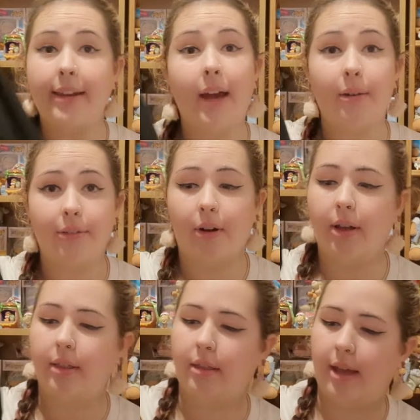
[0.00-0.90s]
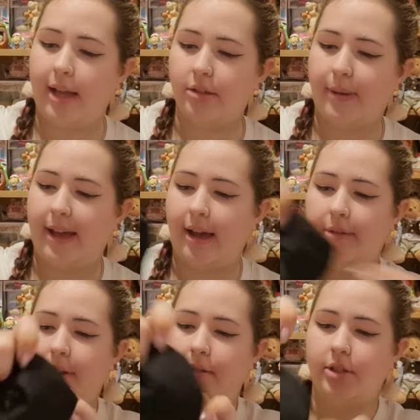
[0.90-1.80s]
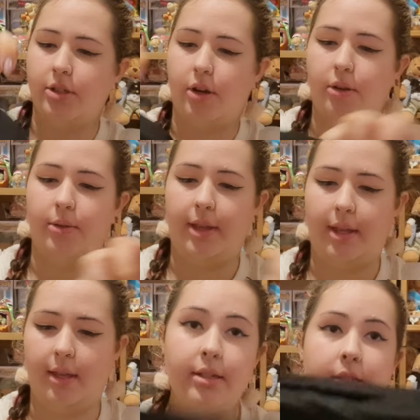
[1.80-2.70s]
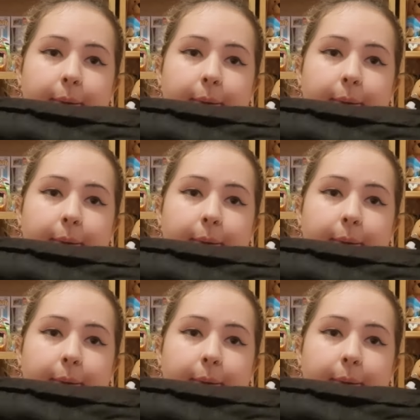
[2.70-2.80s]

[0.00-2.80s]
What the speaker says: now I've got the actual bag out of it, I'll just show you the dust